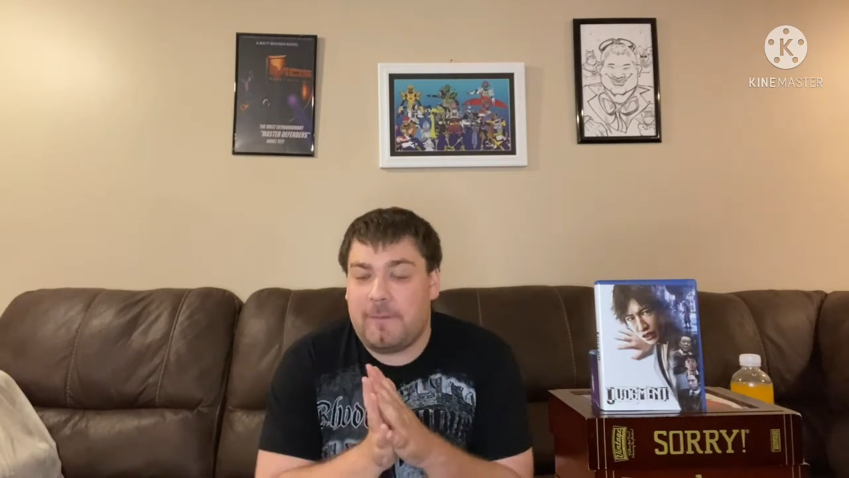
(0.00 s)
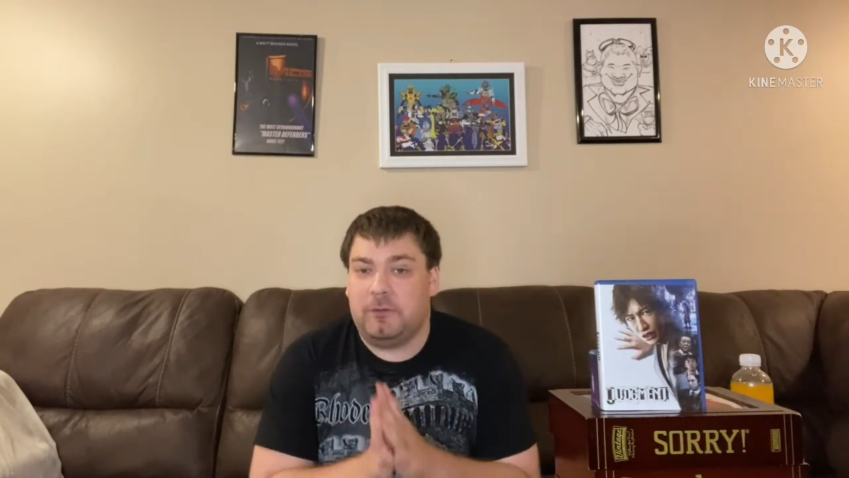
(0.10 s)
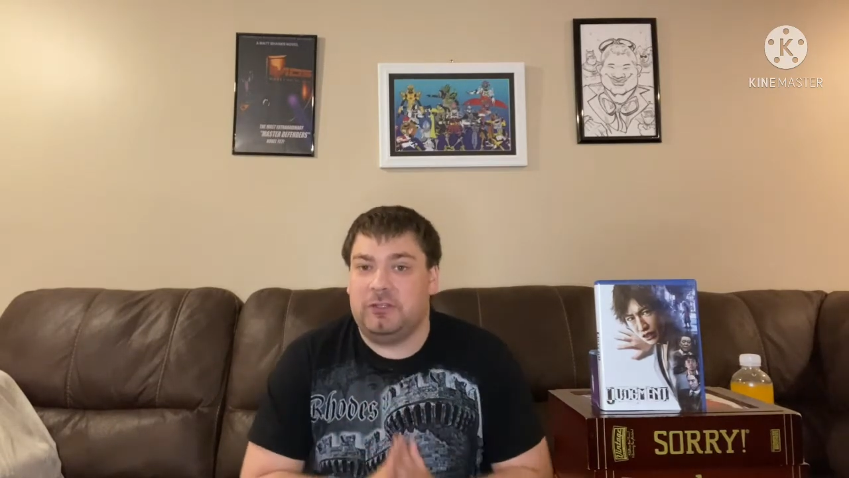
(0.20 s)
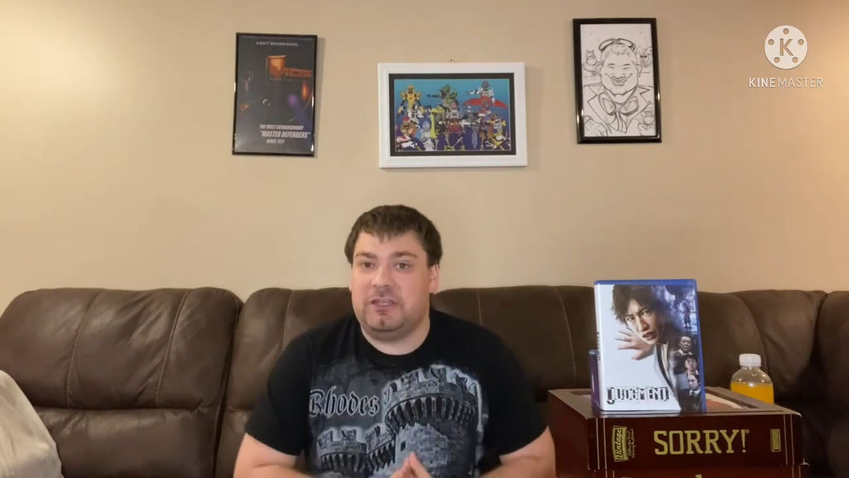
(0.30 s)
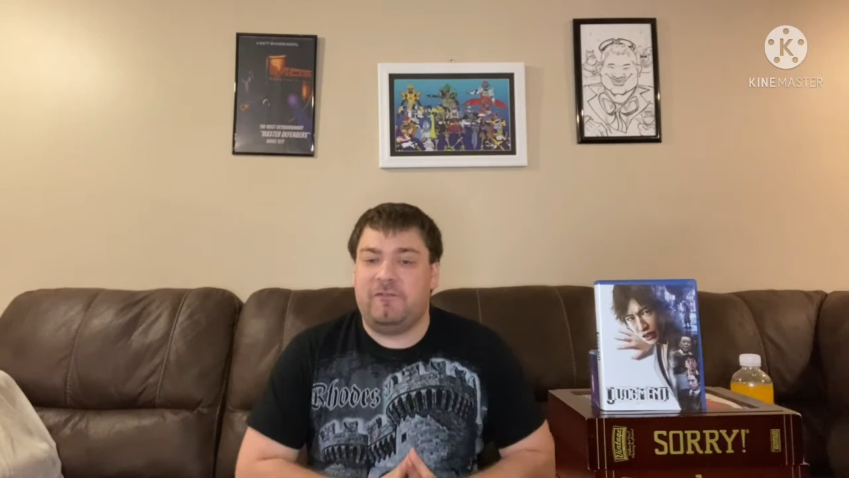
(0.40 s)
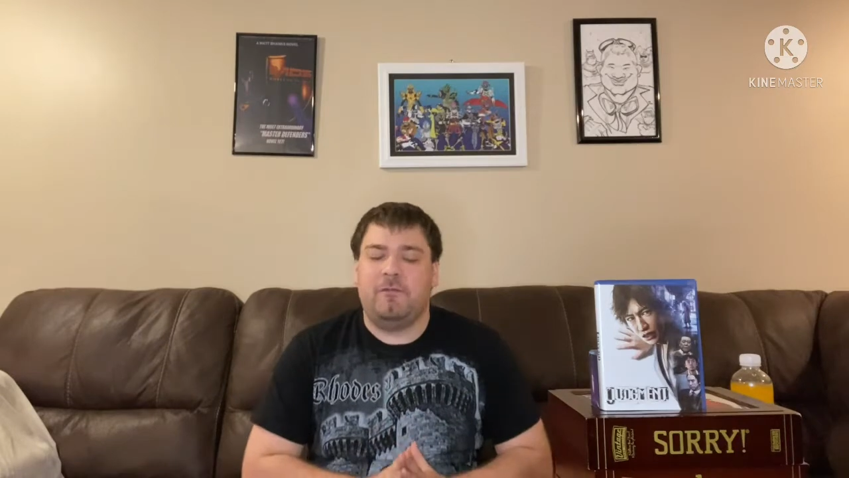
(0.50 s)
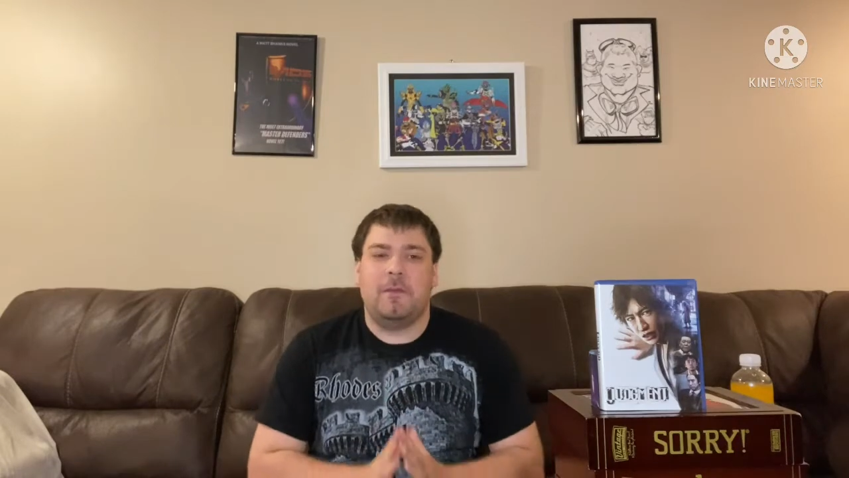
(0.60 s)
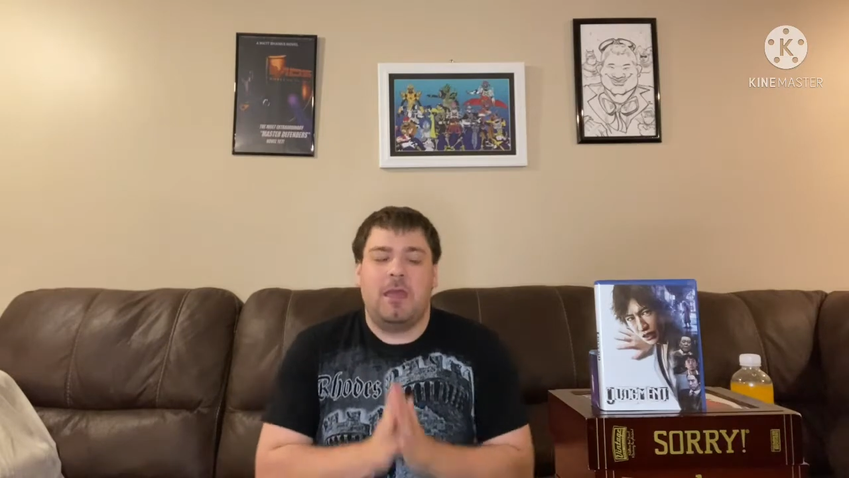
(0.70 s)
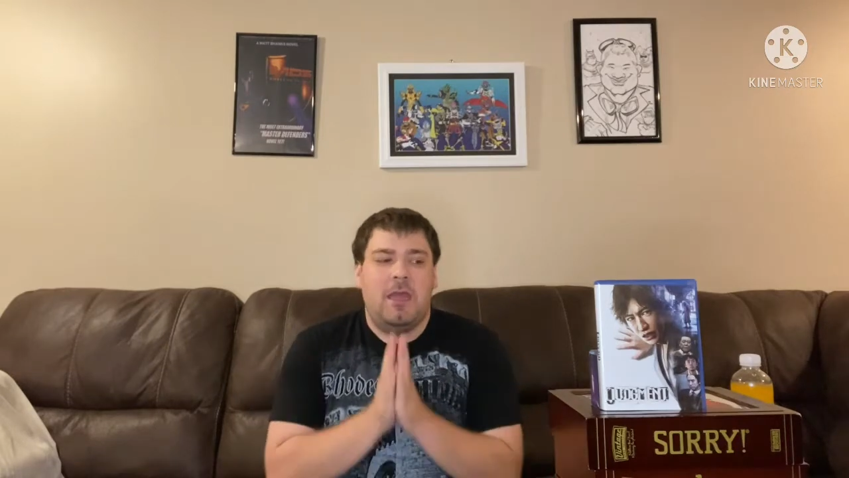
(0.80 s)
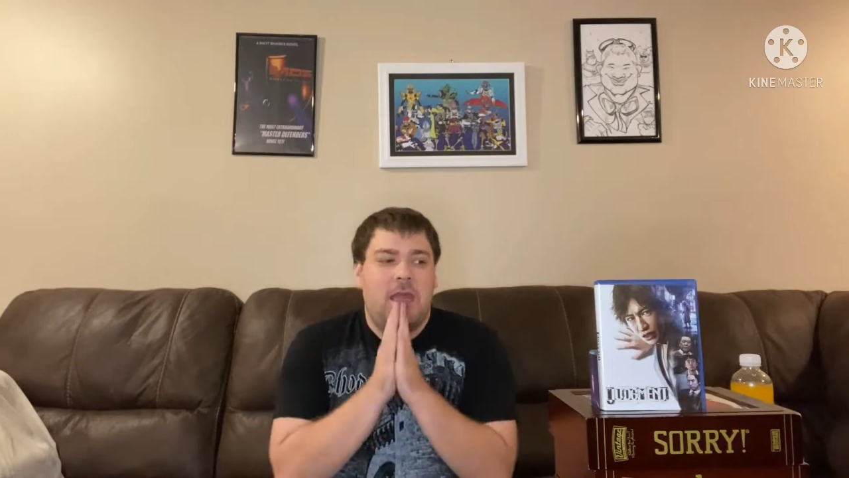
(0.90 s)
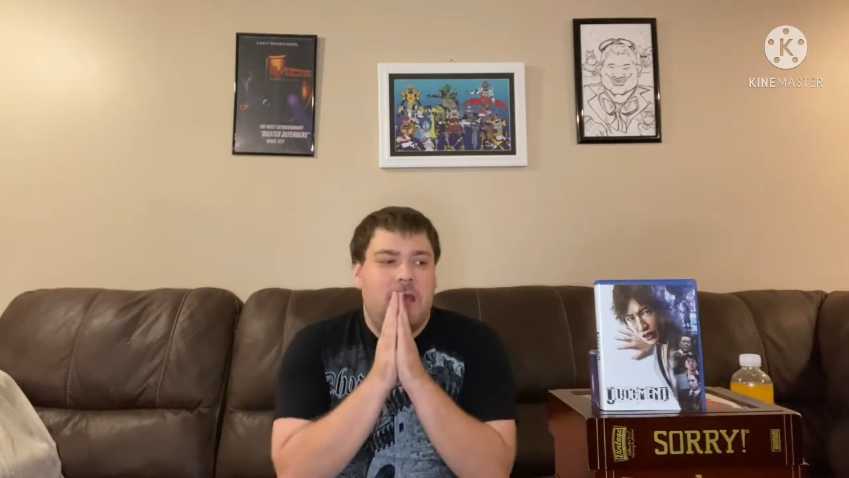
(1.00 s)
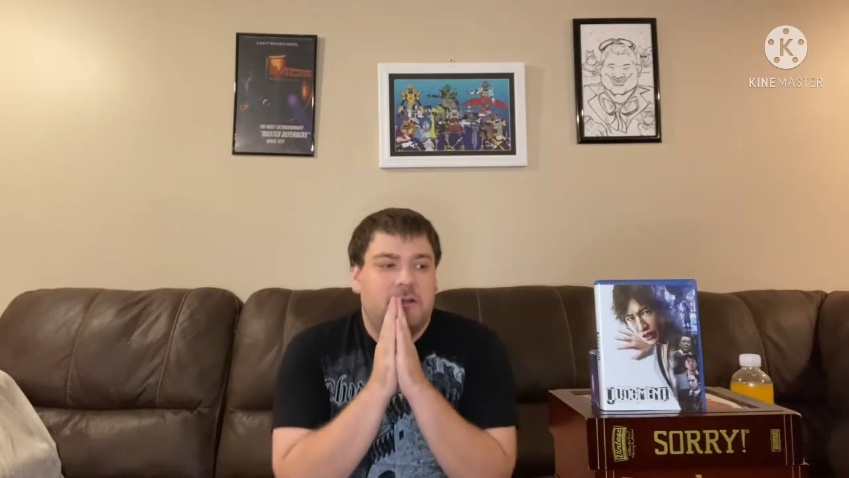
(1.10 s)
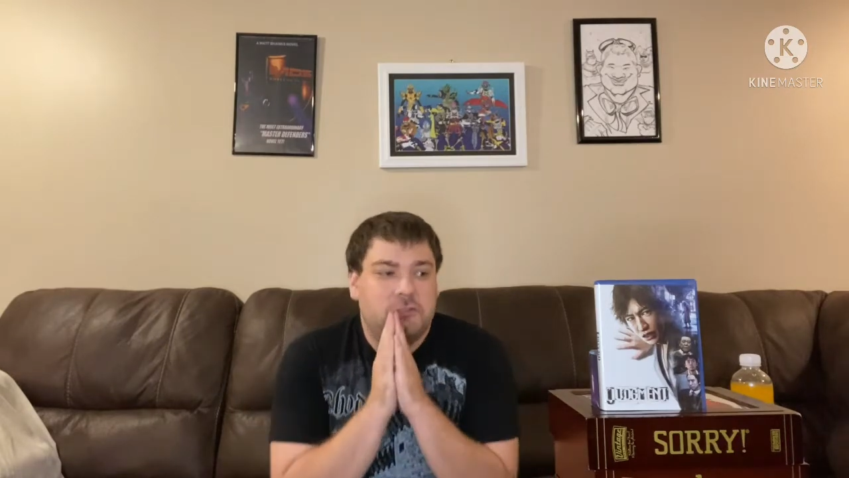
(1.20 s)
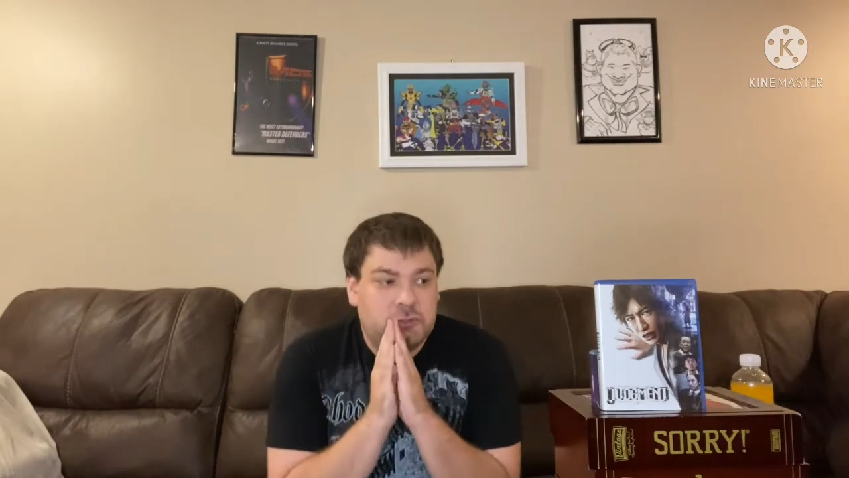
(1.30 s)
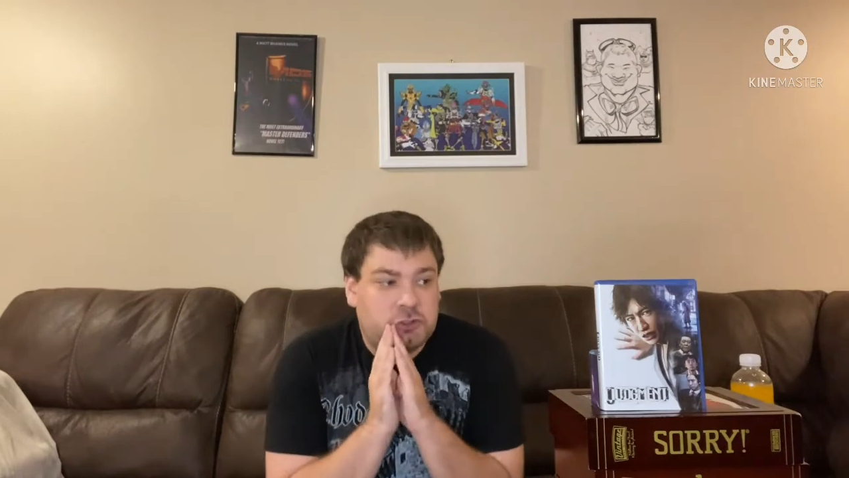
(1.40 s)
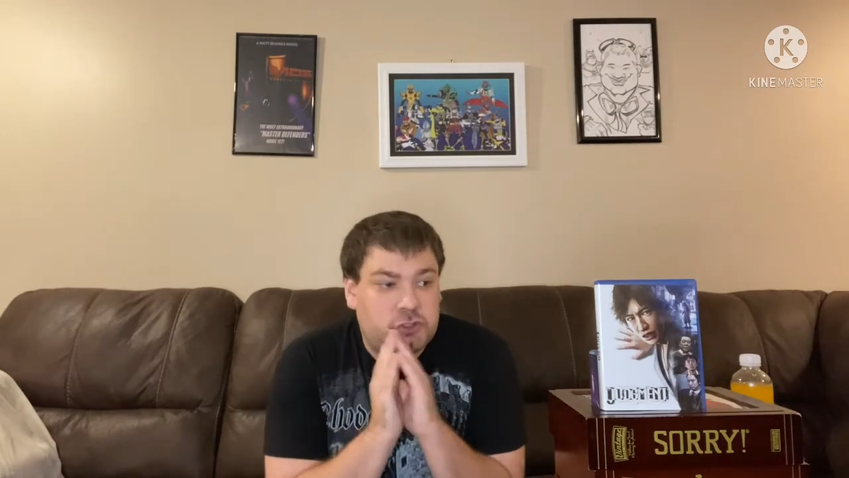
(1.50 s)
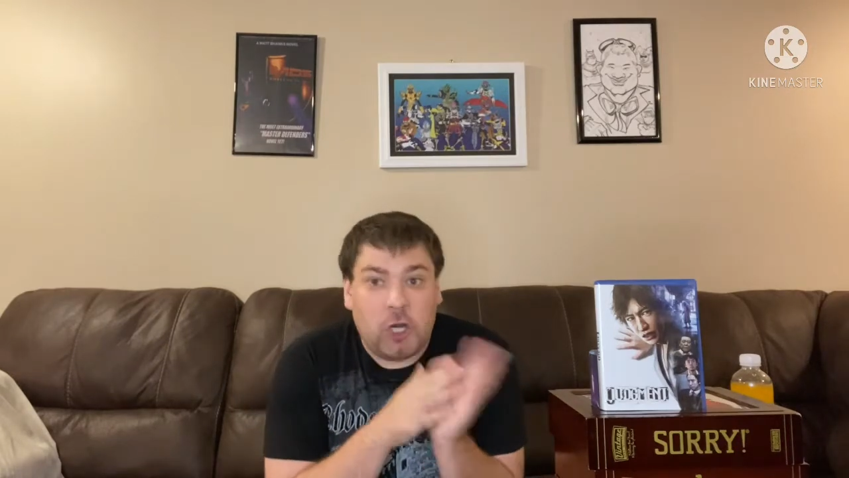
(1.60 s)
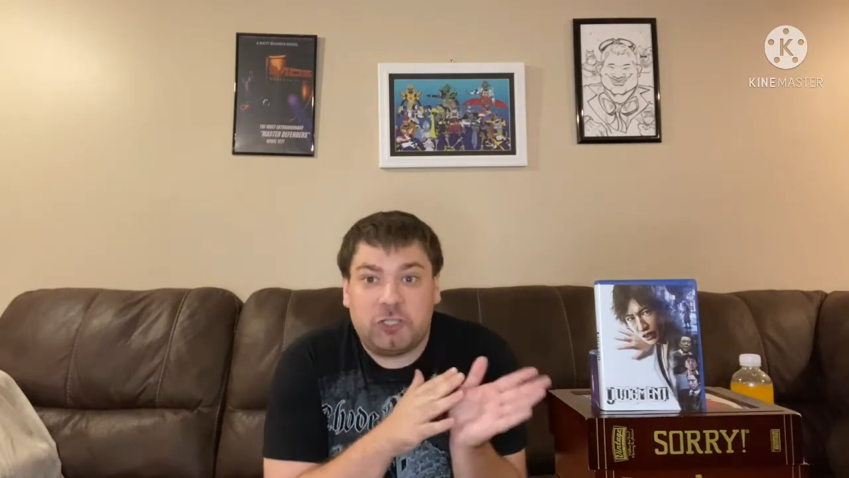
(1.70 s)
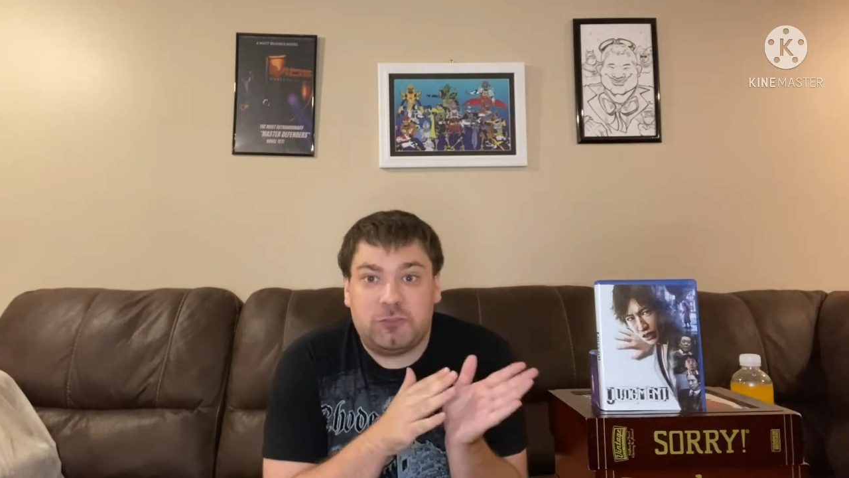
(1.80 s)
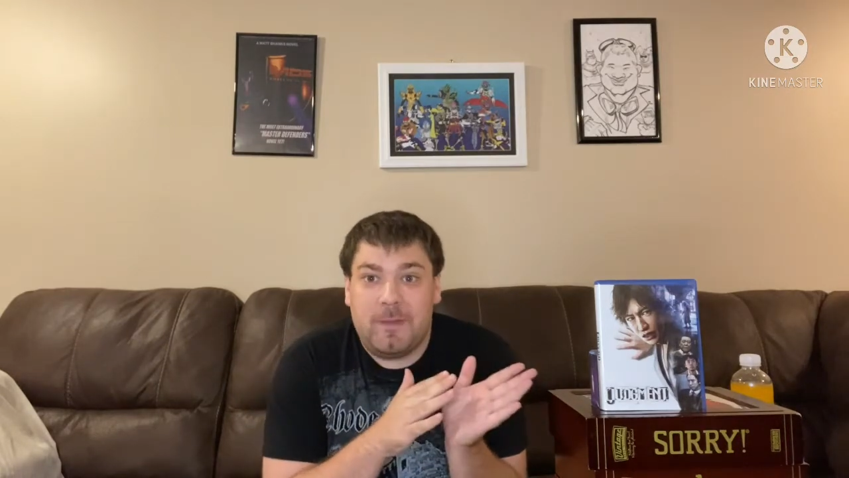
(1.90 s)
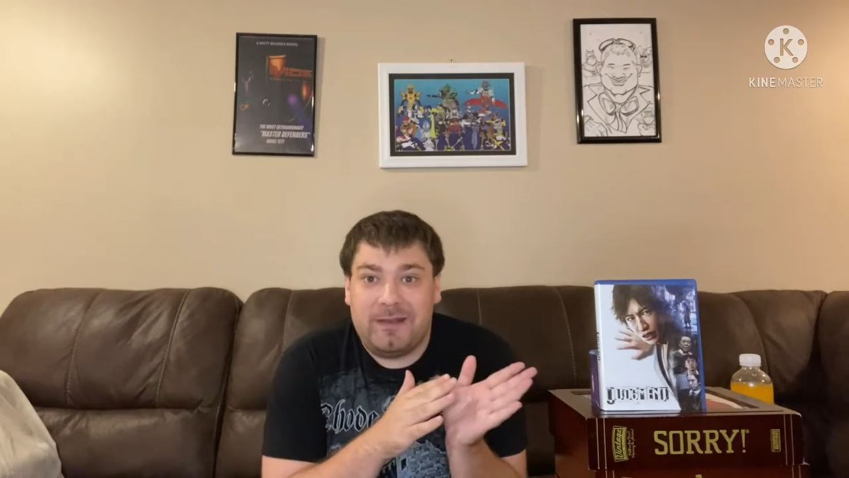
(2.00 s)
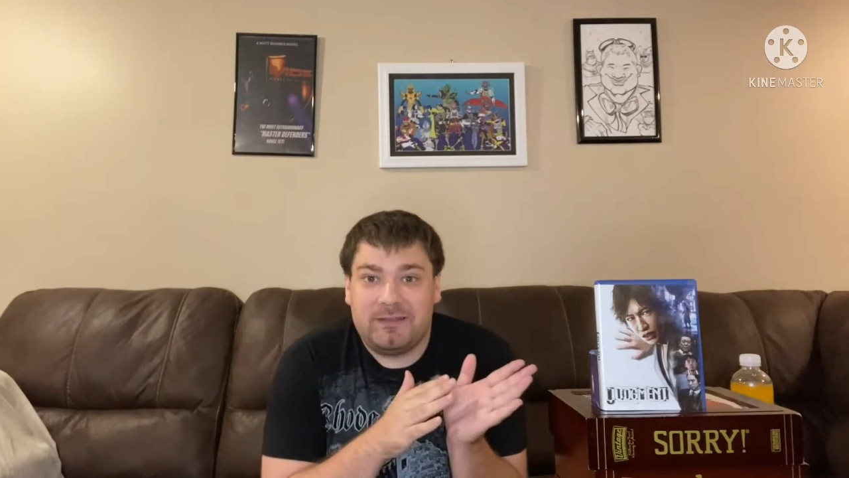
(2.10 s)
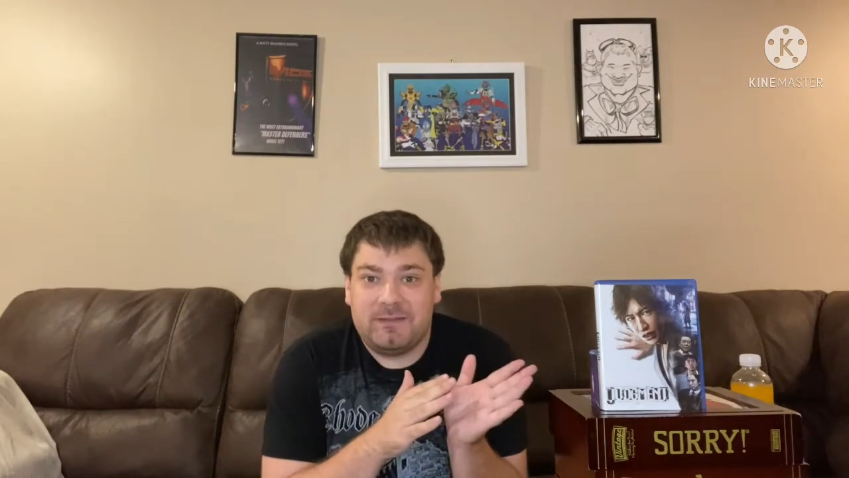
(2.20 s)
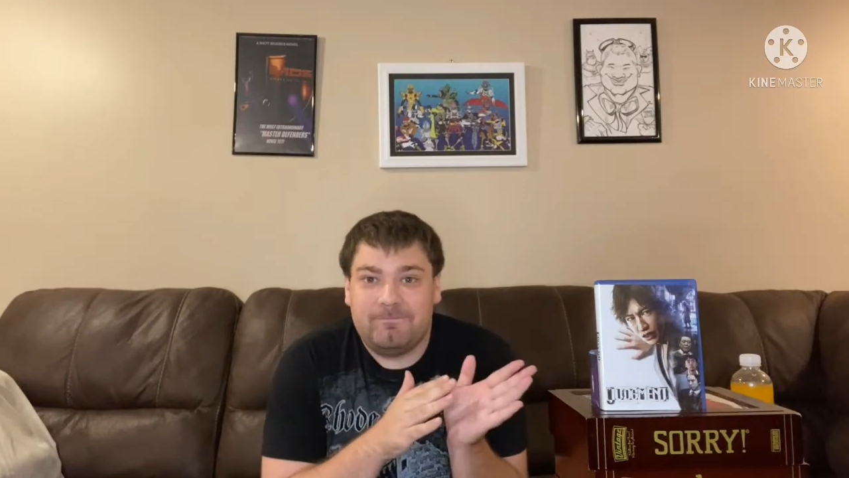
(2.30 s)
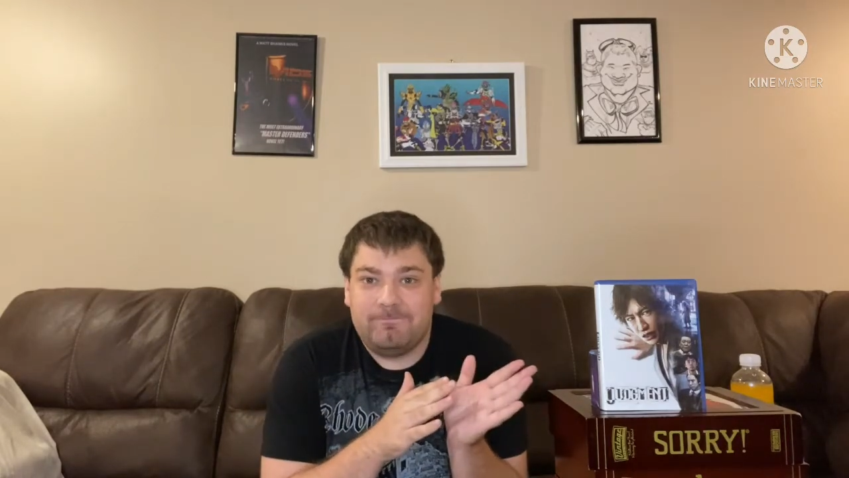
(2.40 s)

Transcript: believe, Judgment.